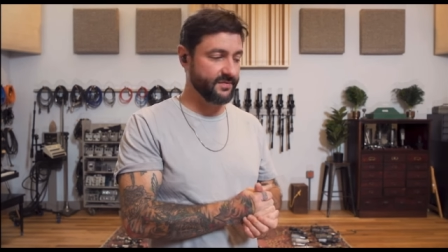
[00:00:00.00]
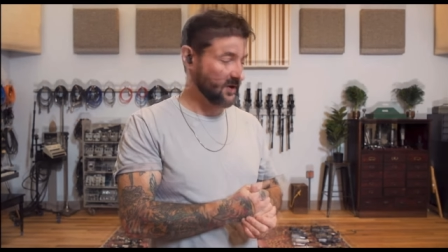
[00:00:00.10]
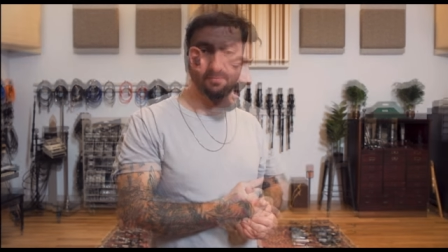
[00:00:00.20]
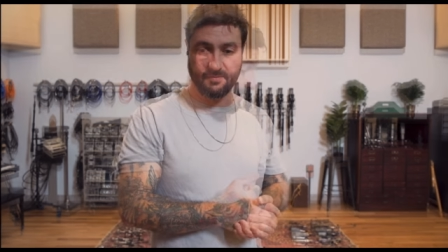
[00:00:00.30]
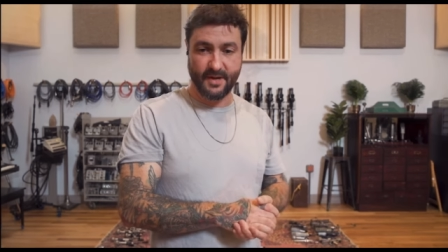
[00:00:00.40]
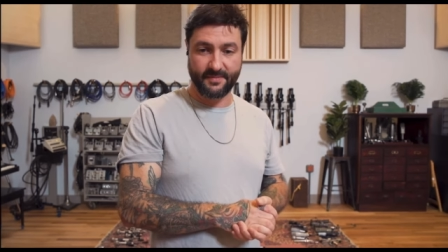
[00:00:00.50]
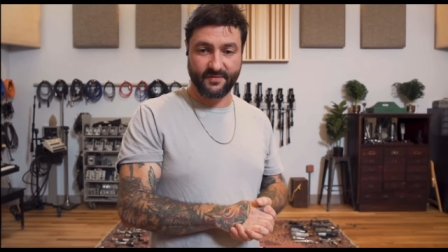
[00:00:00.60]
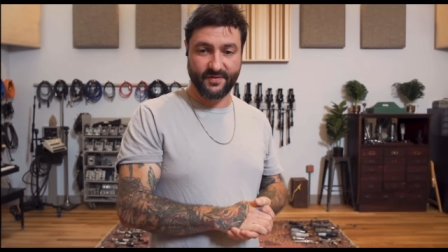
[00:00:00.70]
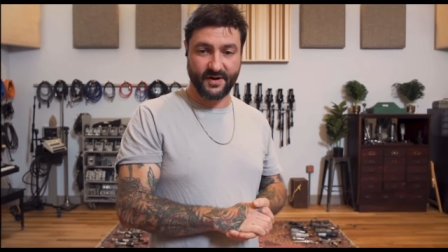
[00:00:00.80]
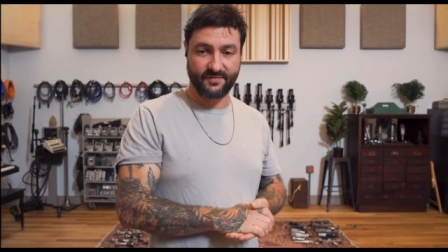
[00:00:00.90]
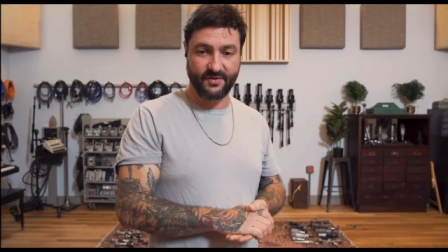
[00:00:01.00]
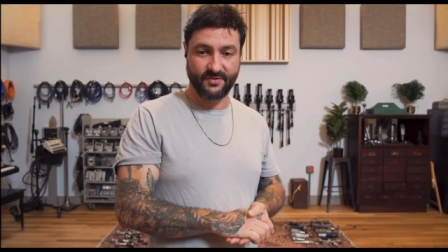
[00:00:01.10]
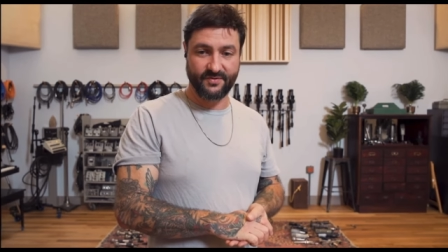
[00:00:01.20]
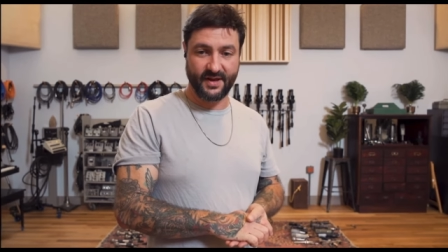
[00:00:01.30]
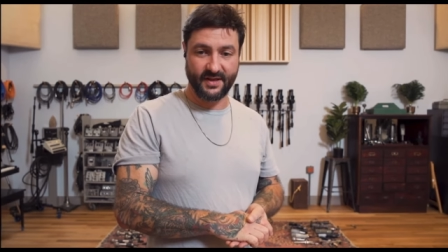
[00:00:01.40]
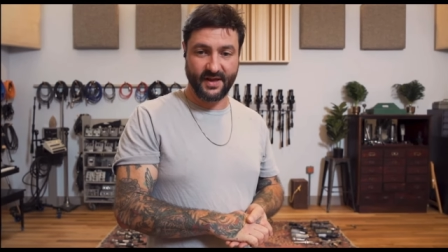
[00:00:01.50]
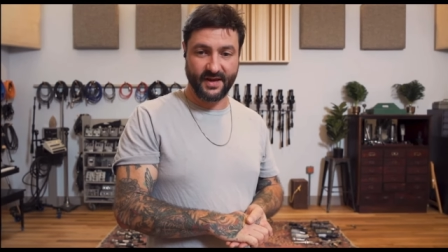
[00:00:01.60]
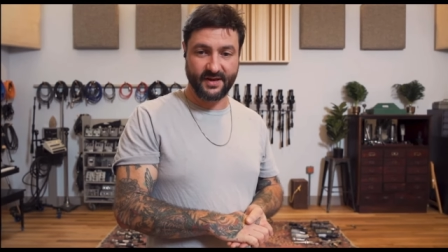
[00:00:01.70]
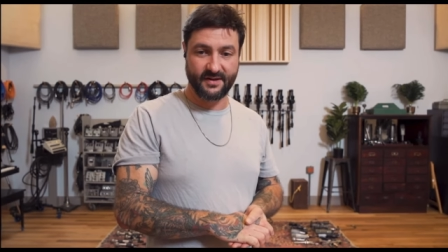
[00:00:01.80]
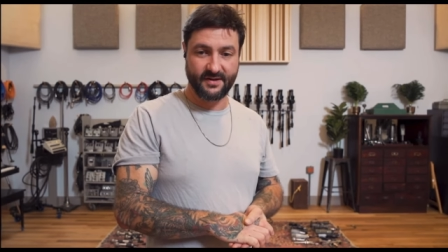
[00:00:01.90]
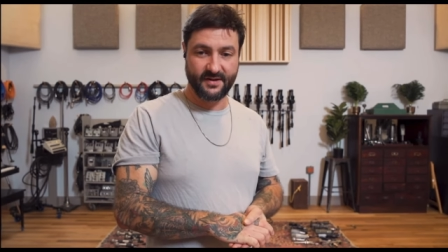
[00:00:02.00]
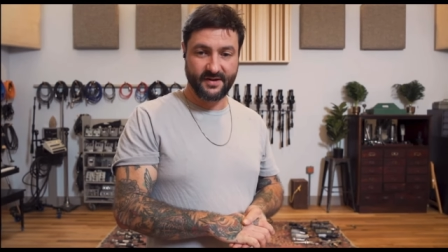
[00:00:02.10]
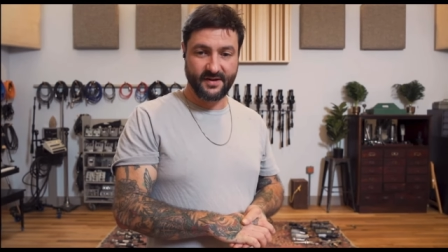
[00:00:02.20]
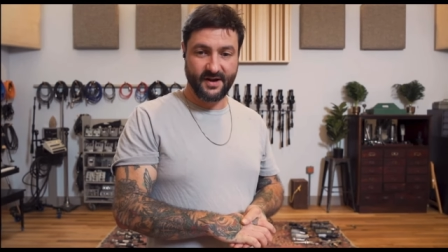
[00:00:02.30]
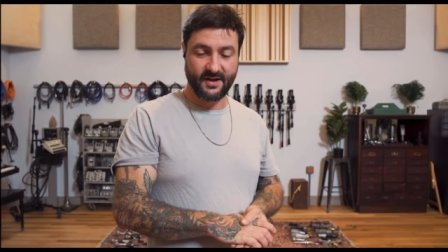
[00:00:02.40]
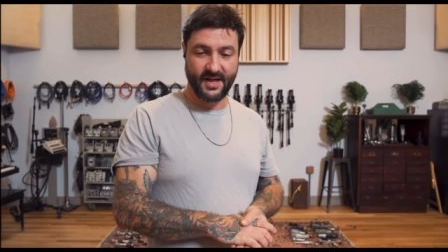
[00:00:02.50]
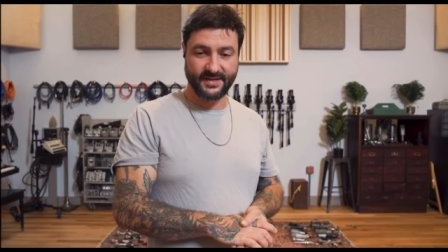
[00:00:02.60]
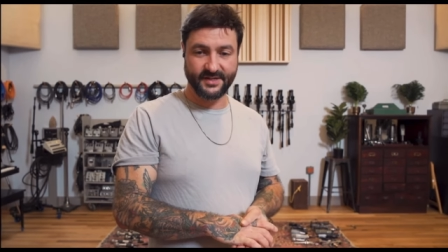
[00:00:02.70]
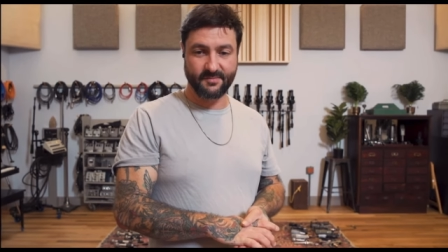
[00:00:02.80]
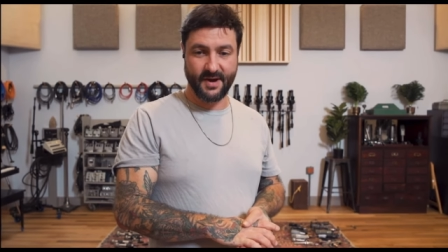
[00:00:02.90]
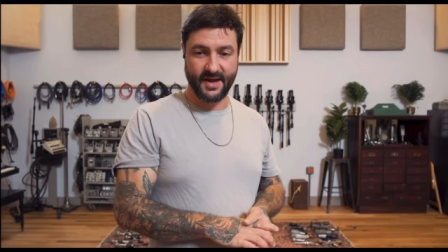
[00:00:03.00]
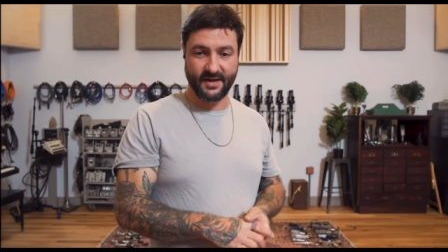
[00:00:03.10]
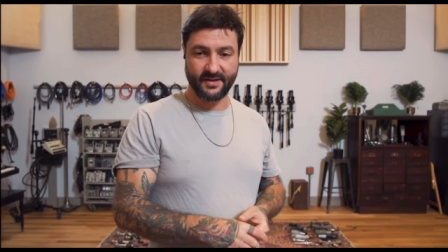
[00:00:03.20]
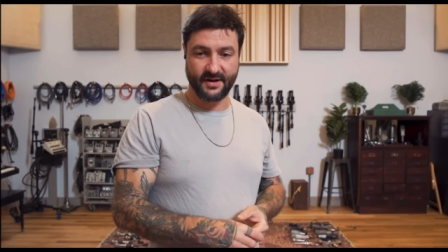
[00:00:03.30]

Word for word: I thought it might be fun if you say like a classic mic, and